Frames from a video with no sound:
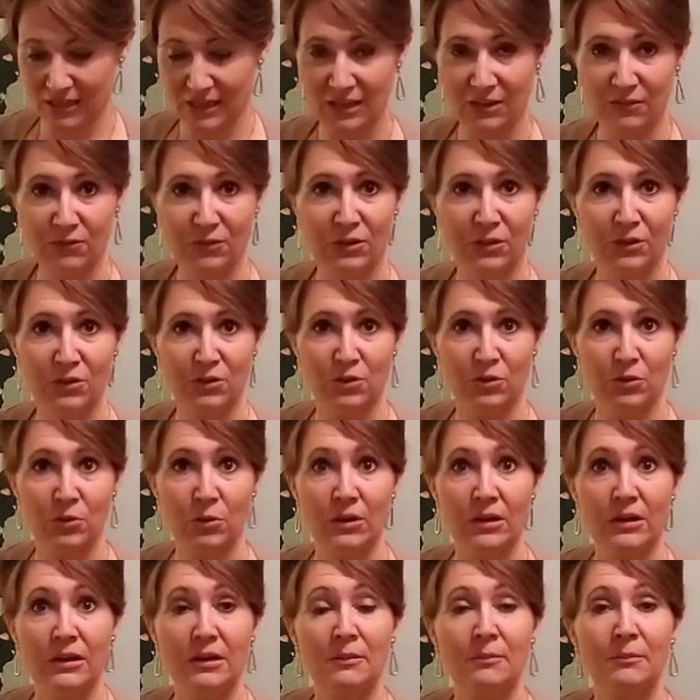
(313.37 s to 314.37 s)
even
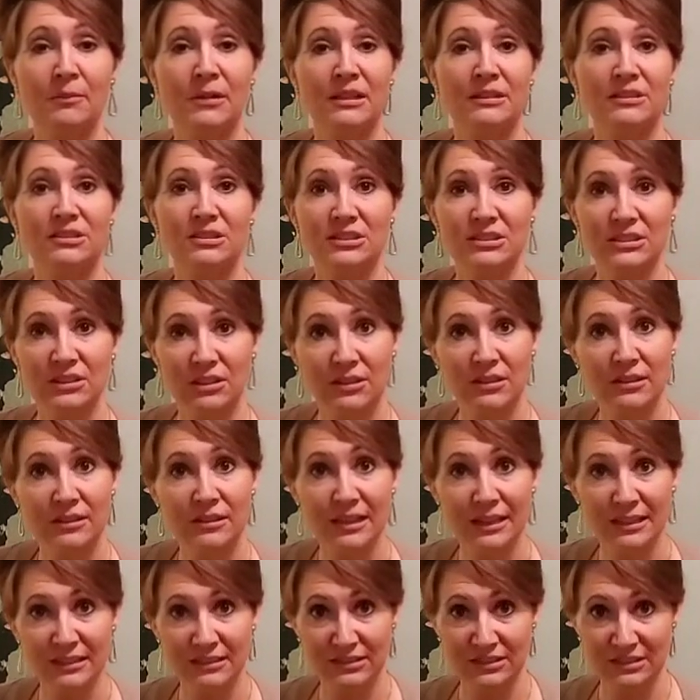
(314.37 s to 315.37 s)
though my
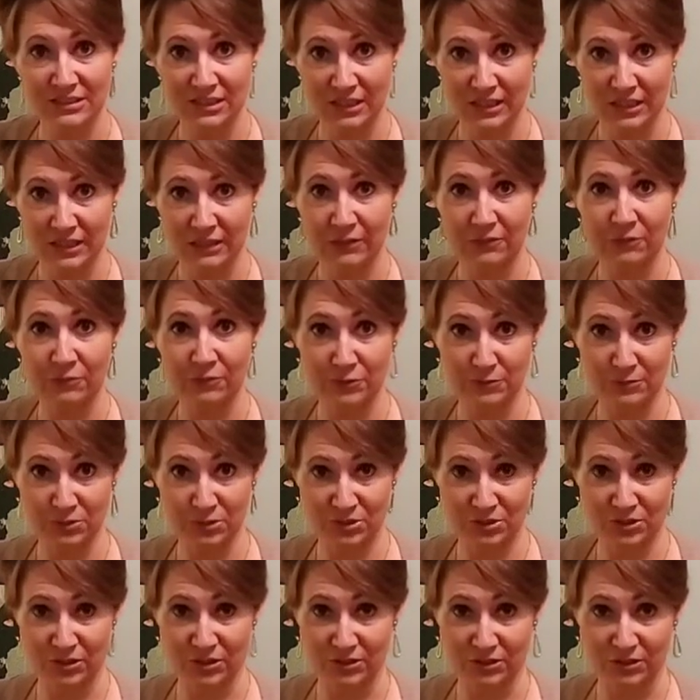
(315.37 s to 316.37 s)
son has died from
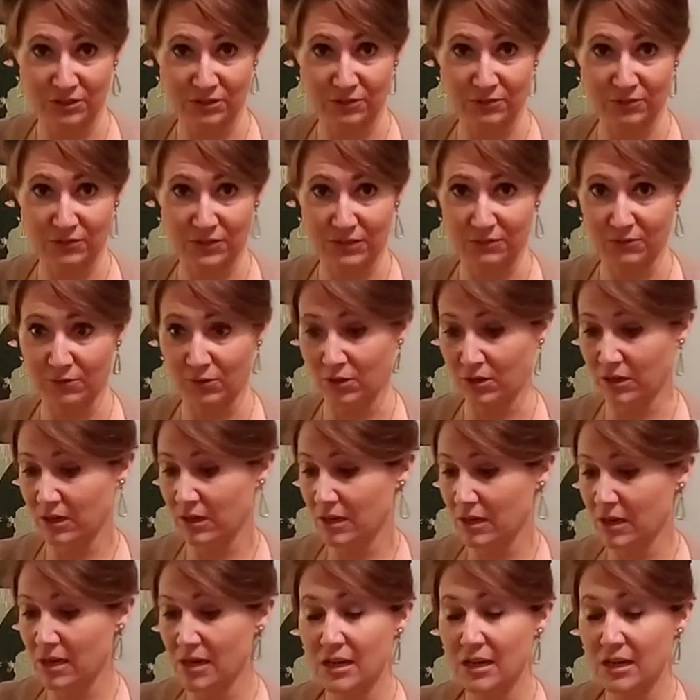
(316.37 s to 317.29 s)
scarlet fever,